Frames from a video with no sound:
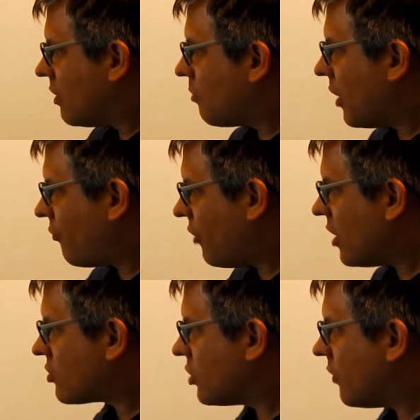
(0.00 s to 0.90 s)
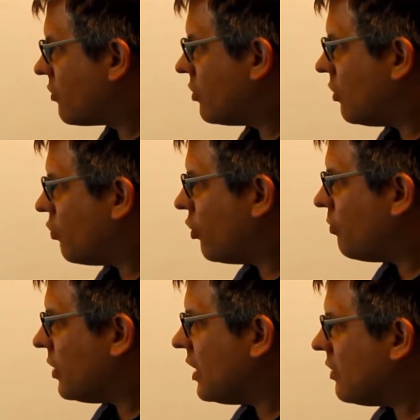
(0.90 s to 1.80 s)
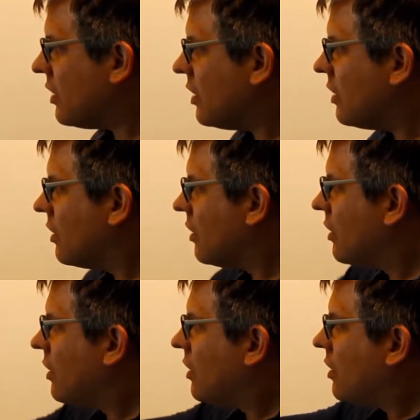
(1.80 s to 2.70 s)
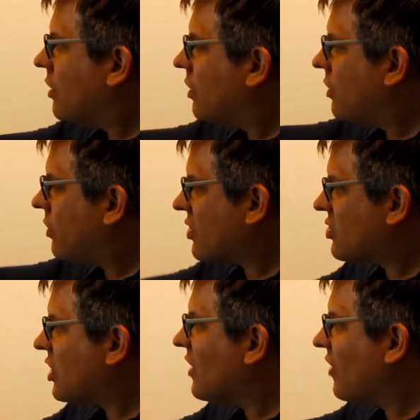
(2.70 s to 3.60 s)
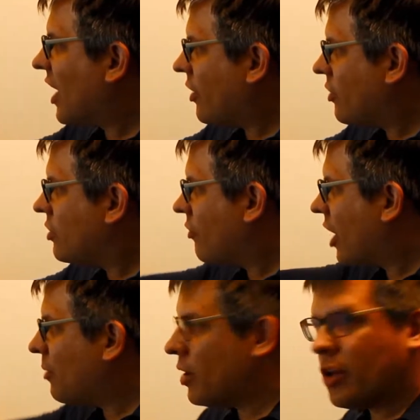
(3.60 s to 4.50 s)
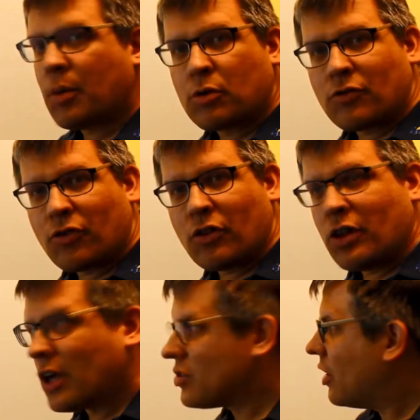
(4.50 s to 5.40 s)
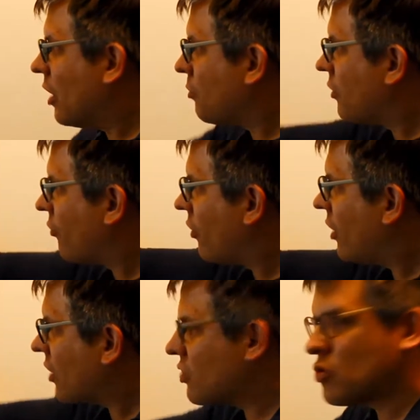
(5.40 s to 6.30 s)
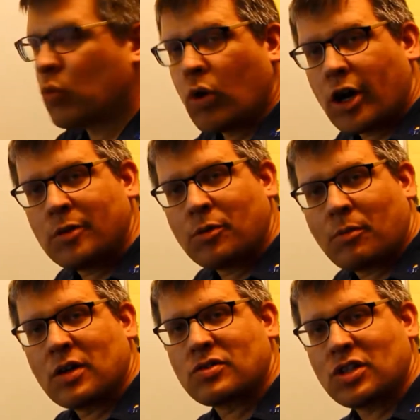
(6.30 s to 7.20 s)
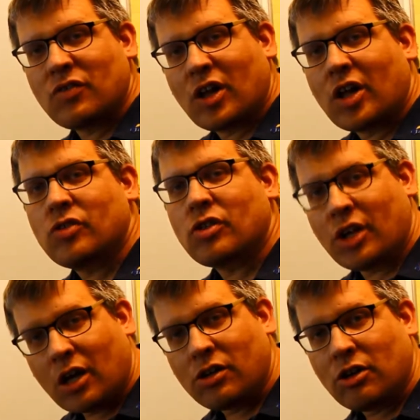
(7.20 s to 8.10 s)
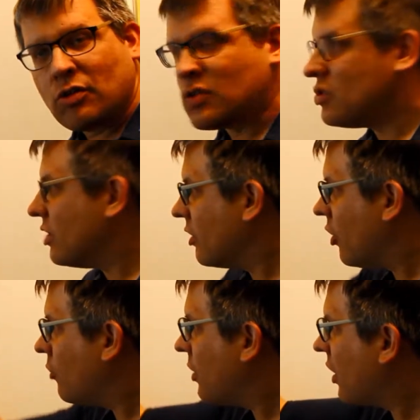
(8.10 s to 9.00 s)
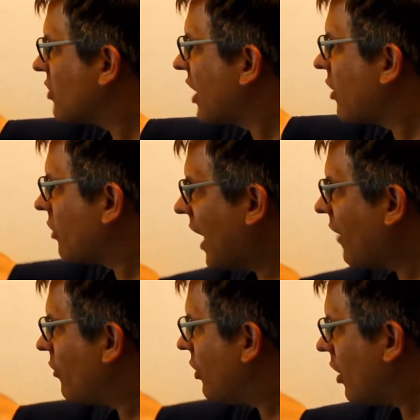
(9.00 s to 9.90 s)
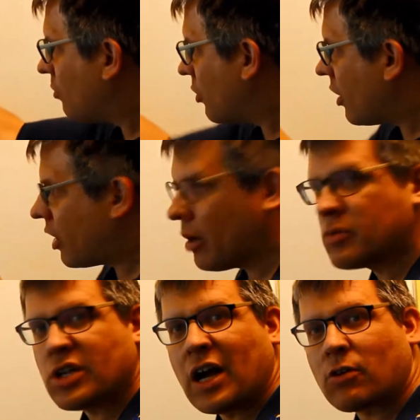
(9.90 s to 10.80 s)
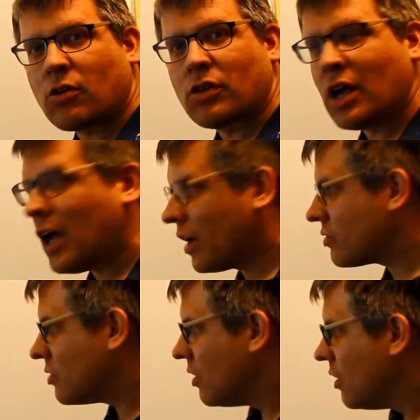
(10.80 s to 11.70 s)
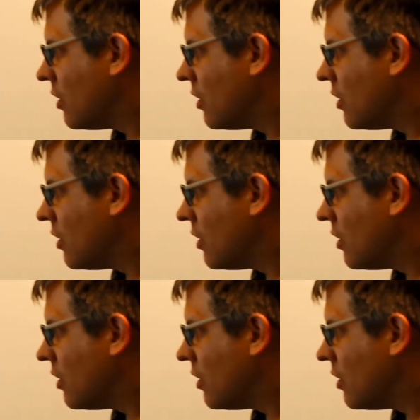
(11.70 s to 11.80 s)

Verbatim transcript: My phase shift would be the, the c value divided by the number in front of the x. The number in front of the x is 1, but my c value again here is 0 because I don't have any number that comes after the x.